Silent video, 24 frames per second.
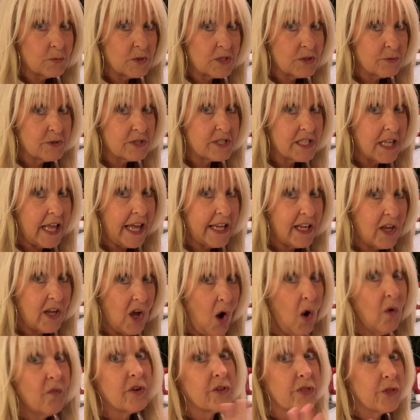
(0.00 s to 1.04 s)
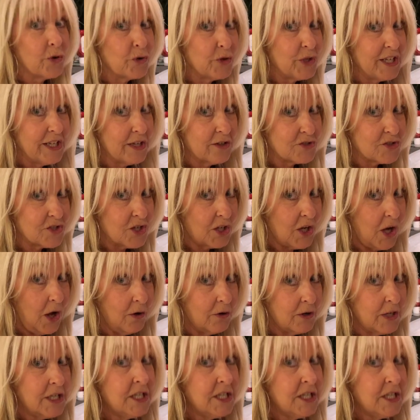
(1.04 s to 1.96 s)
which was like over 30 years ago.